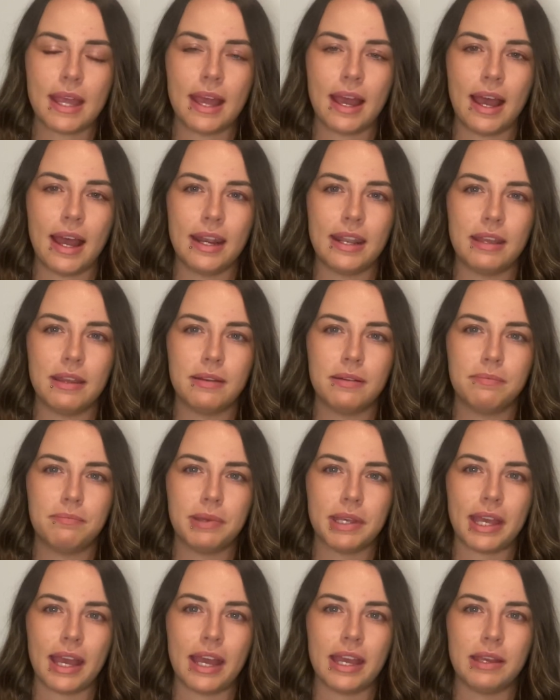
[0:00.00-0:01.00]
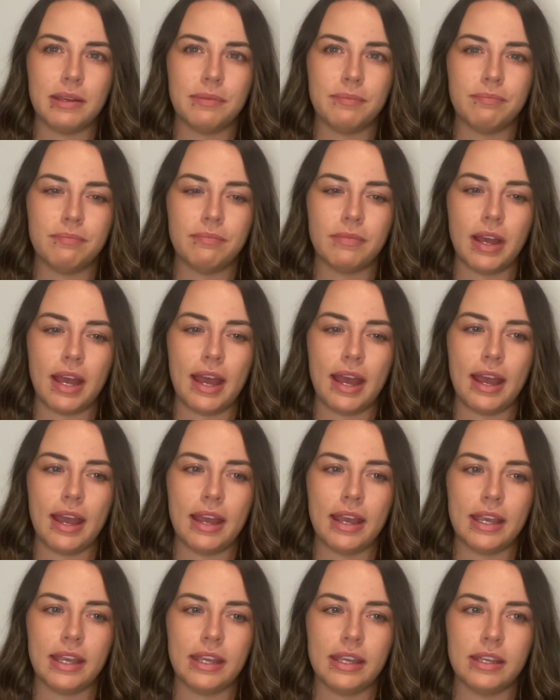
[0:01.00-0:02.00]
and it became
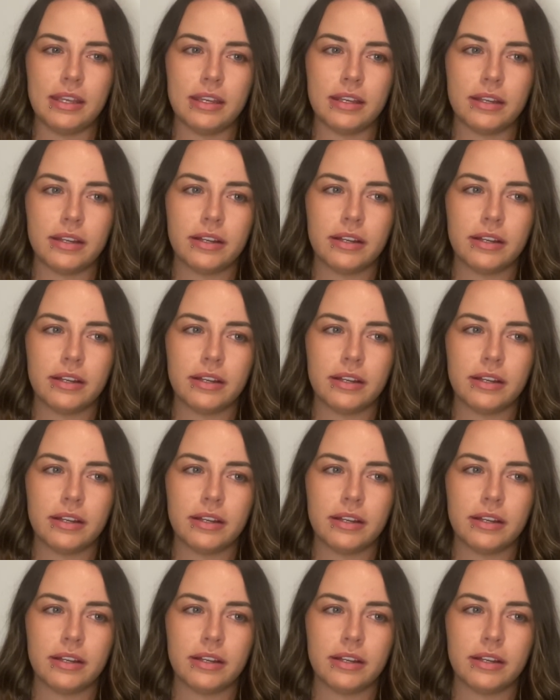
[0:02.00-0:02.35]
a